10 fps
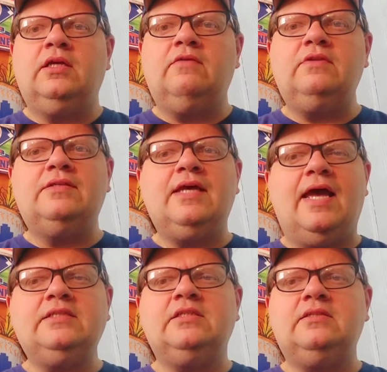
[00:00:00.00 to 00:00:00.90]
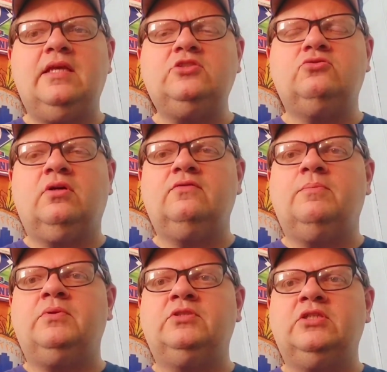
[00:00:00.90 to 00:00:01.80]
Given the taxing nature of
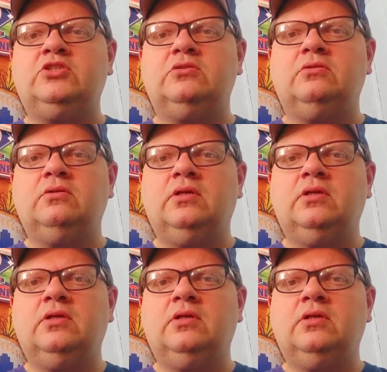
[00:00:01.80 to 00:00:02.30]
the position,